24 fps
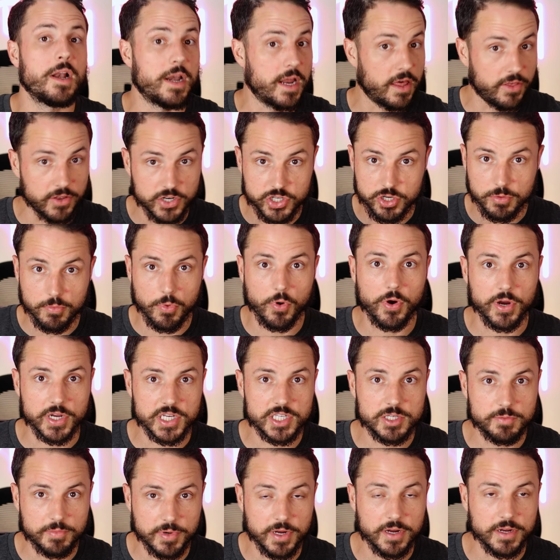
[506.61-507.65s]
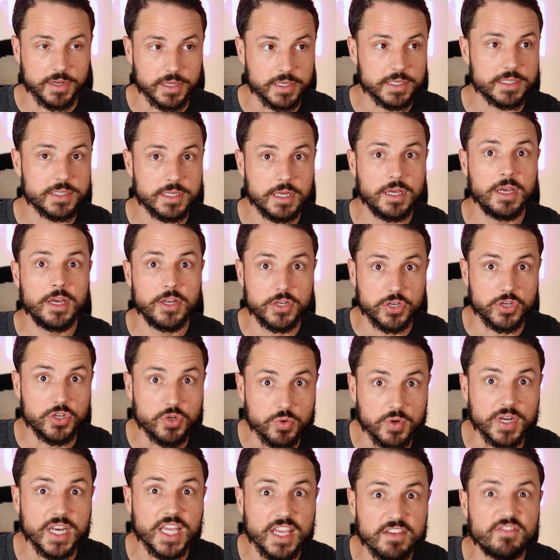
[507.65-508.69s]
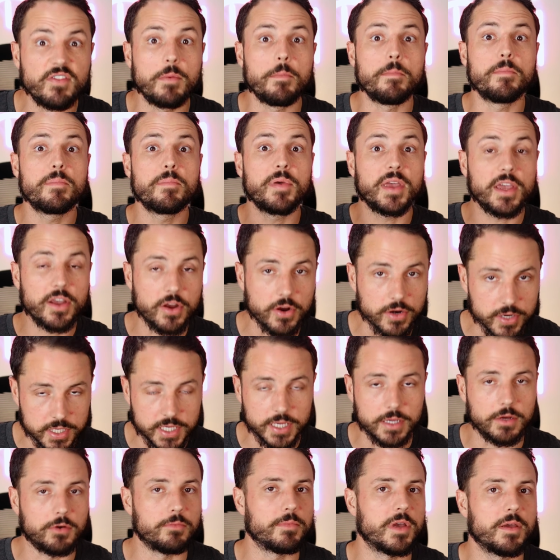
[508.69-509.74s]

now that you're more experienced, to do an even bigger deal.